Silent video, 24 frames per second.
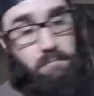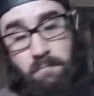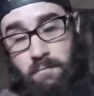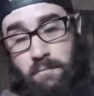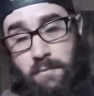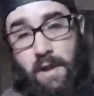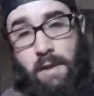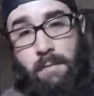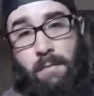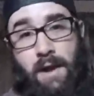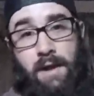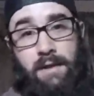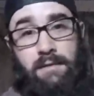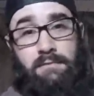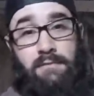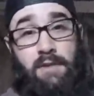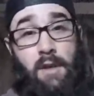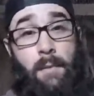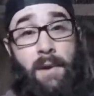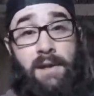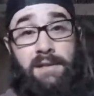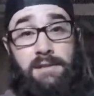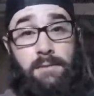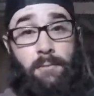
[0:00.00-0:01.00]
they might they
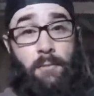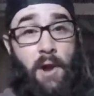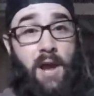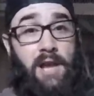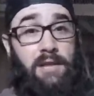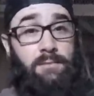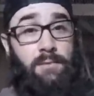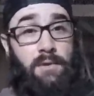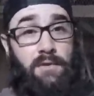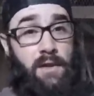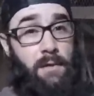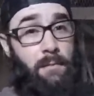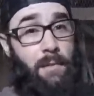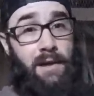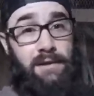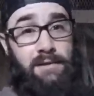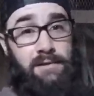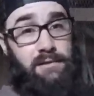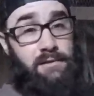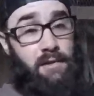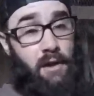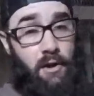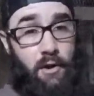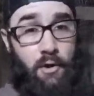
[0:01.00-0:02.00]
might surprise me. They might
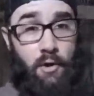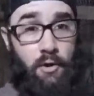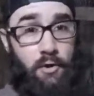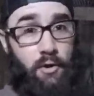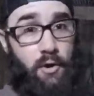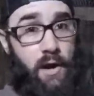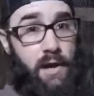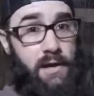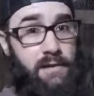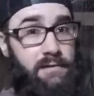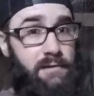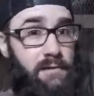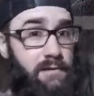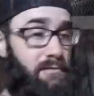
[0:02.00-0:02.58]
just start going crazy.